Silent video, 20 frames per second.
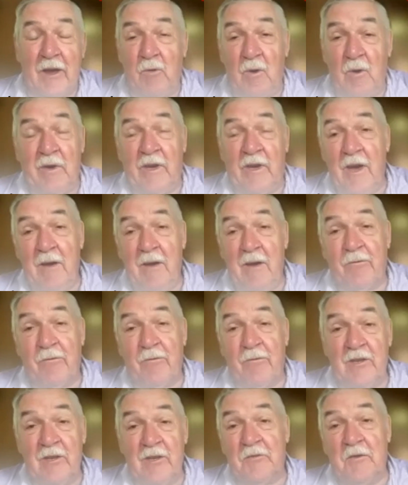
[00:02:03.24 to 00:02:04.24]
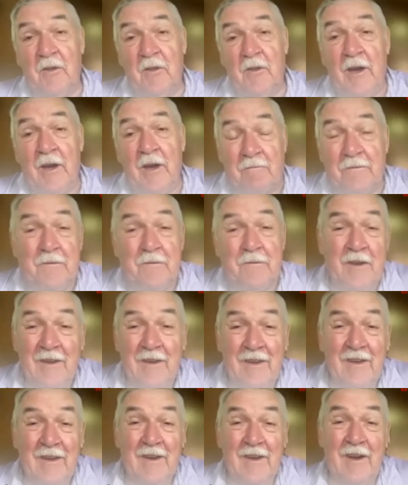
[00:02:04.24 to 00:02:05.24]
we became friends for life.
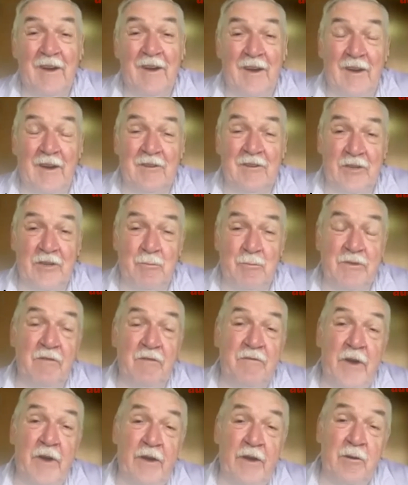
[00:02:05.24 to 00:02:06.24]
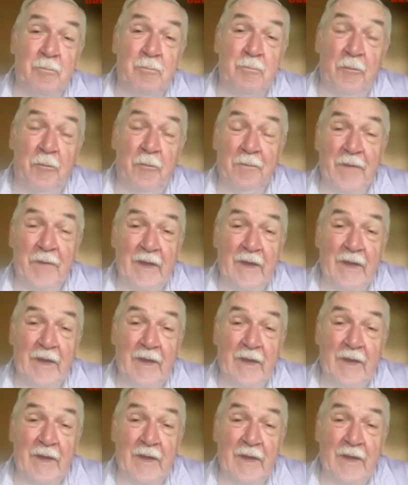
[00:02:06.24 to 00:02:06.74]
She was invaluable.